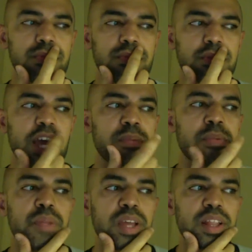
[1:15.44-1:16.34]
Yeah, I've been
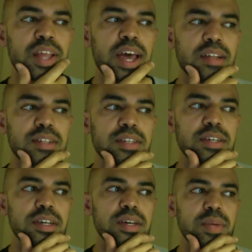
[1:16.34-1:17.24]
playing that
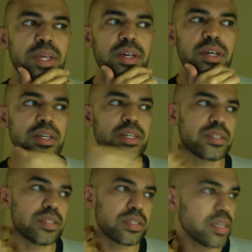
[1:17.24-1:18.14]

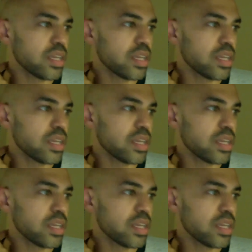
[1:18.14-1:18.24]
because